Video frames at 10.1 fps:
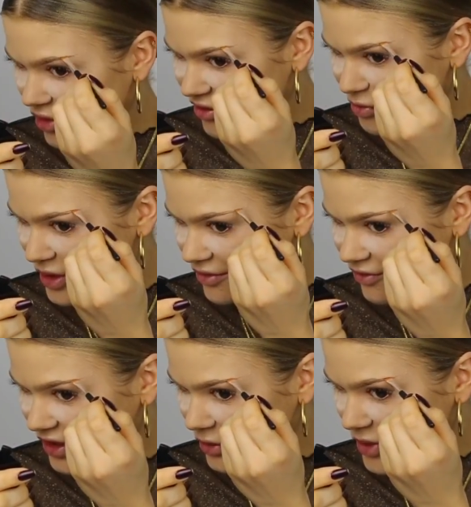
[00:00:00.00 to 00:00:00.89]
We've been
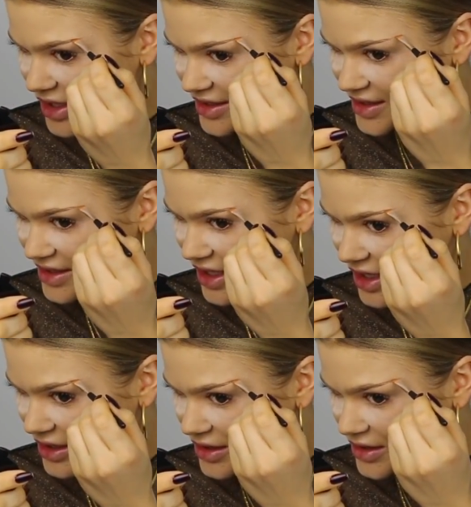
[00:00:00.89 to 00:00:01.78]
filming
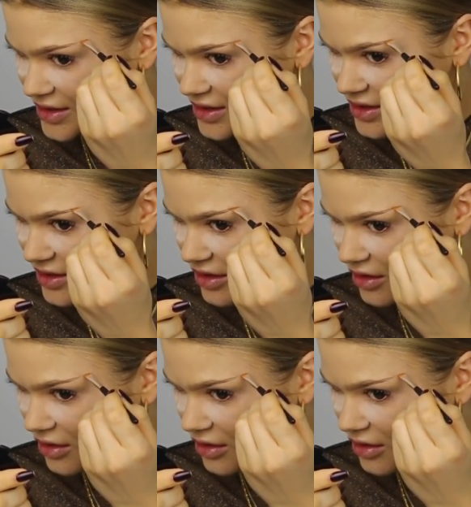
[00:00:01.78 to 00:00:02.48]
since